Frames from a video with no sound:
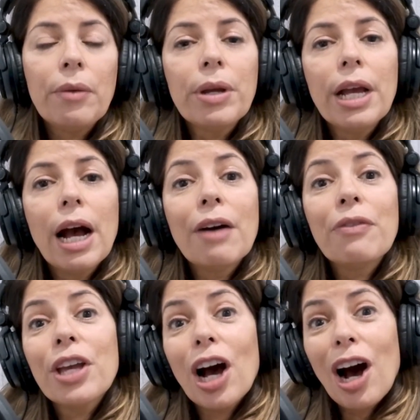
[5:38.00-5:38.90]
we have
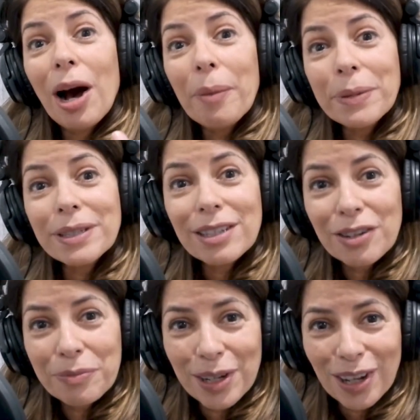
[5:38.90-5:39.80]
the opposite
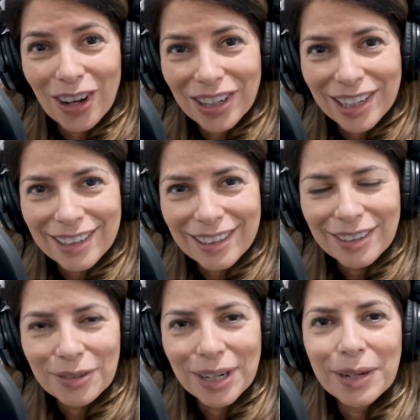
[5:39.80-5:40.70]
of
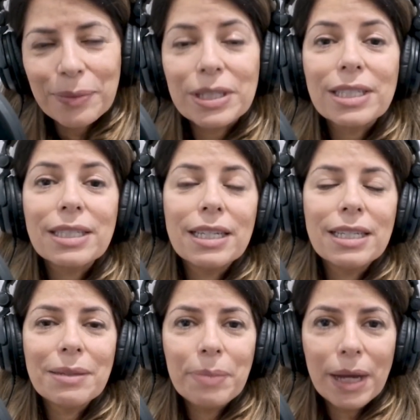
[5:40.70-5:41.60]
belonging, right? Which is
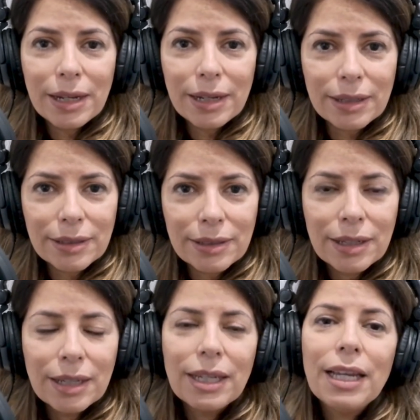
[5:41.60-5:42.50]
independent.
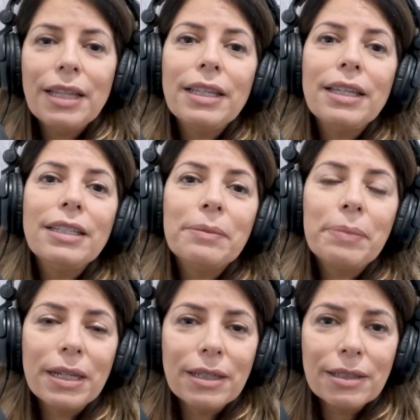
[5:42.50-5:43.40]
In the
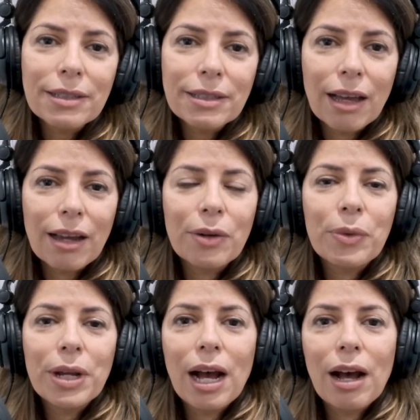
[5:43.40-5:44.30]
independent side,
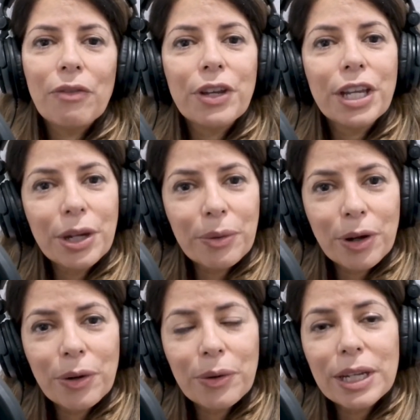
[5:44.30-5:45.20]
we have
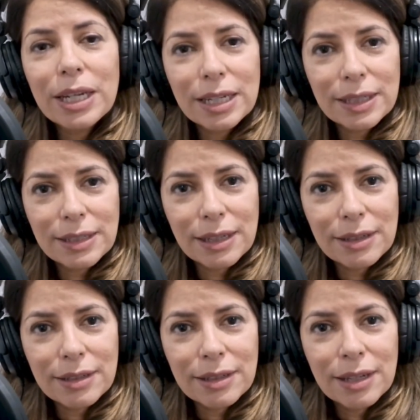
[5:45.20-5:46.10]
hero,
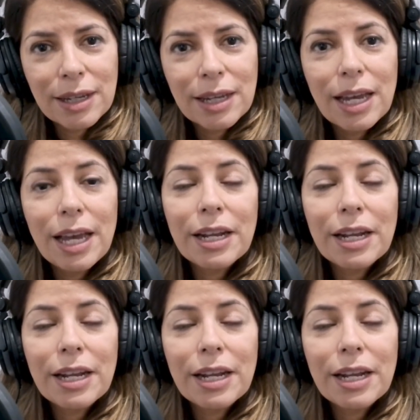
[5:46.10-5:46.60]
innocent, and